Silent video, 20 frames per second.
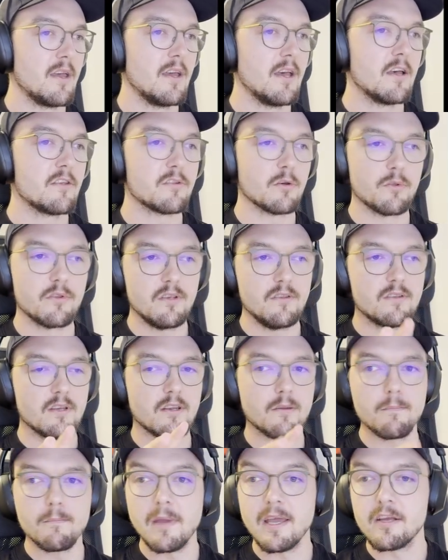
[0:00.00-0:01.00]
So these are
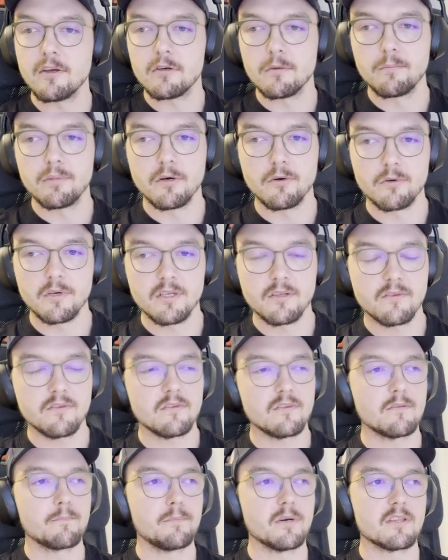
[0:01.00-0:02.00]
the main
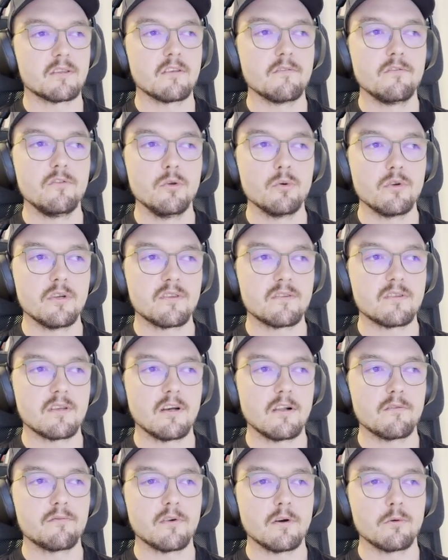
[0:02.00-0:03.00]
components, but the view
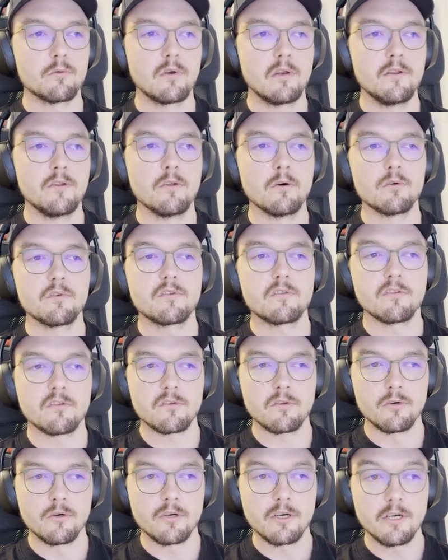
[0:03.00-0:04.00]
itself only knows the
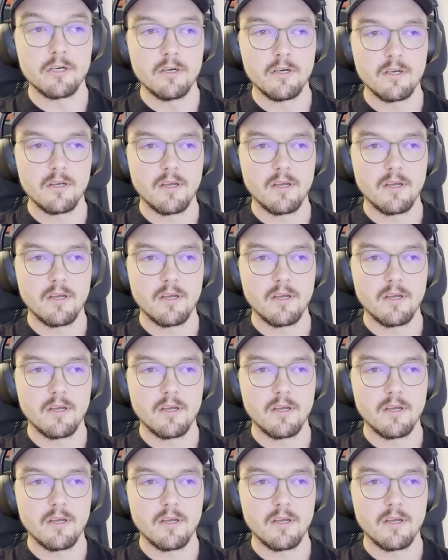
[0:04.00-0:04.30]
store.